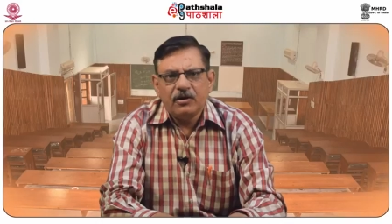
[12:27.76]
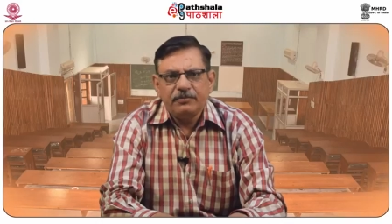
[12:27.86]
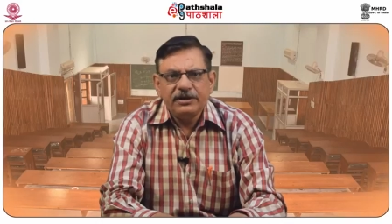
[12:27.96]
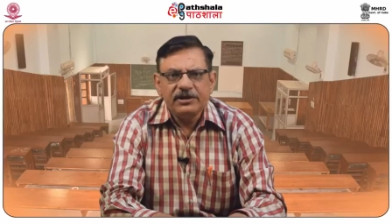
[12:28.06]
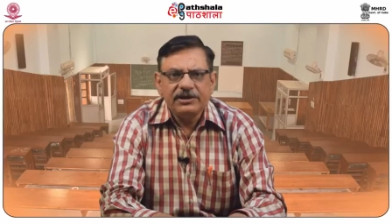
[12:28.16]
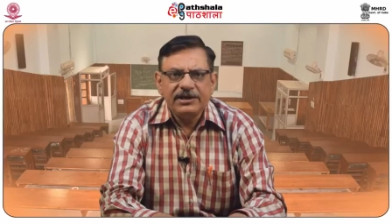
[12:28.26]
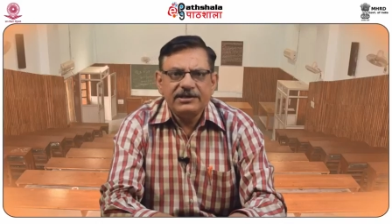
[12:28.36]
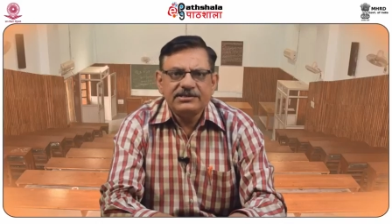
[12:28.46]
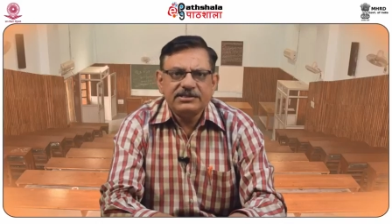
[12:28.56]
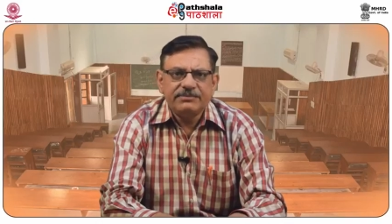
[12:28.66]
Optical
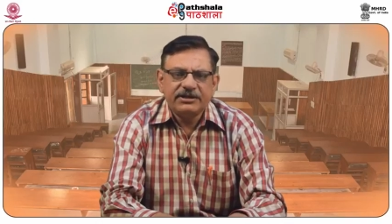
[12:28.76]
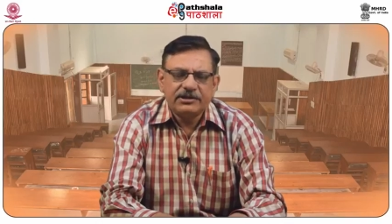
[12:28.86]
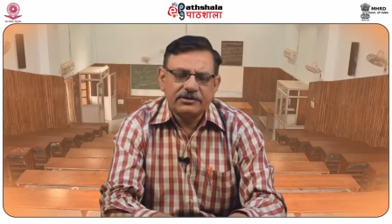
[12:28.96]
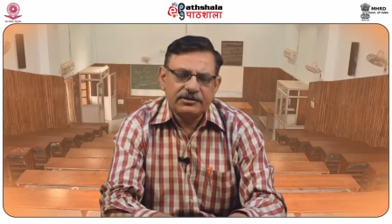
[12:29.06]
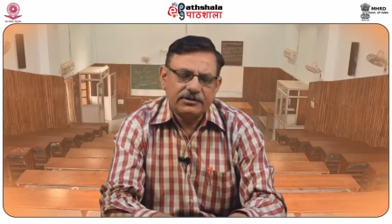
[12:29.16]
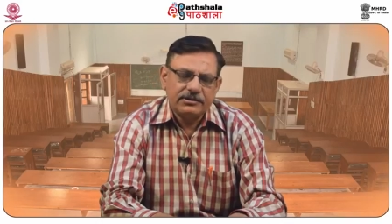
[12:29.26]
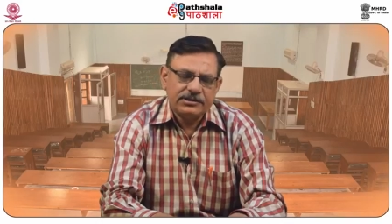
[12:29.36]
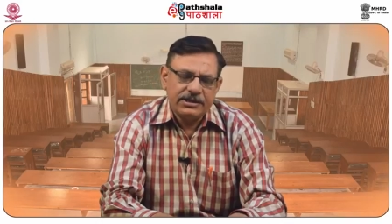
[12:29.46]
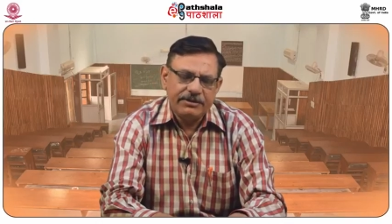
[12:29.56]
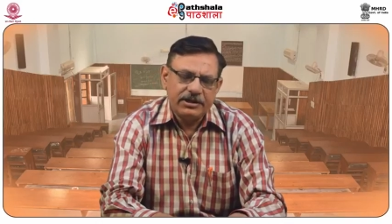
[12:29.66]
gain in semiconductor,
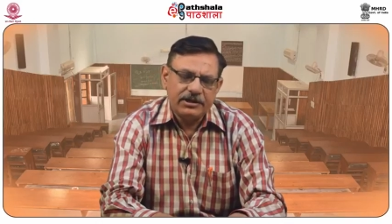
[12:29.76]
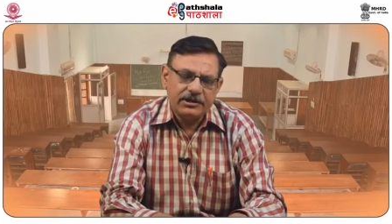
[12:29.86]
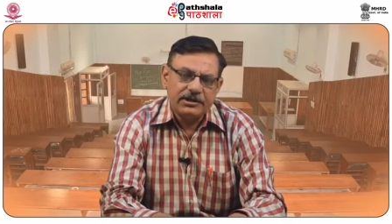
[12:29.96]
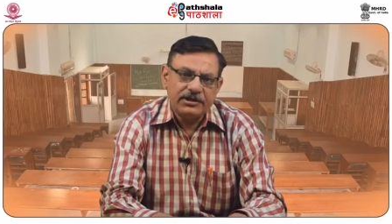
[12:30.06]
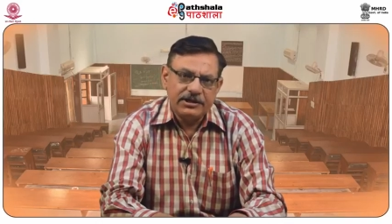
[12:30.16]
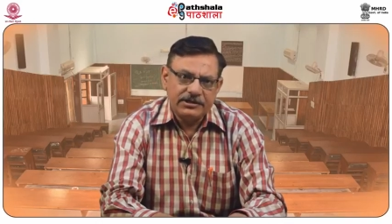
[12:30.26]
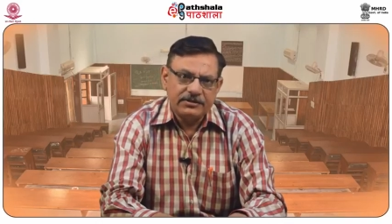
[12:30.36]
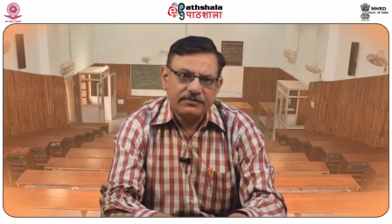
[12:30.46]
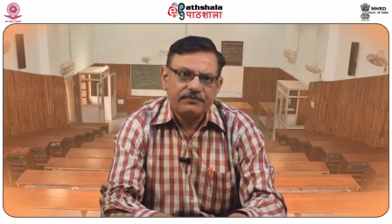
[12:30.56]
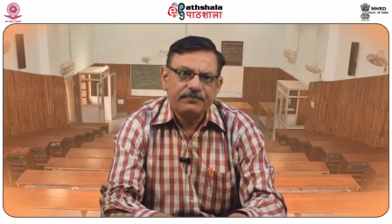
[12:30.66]
semiconductor laser.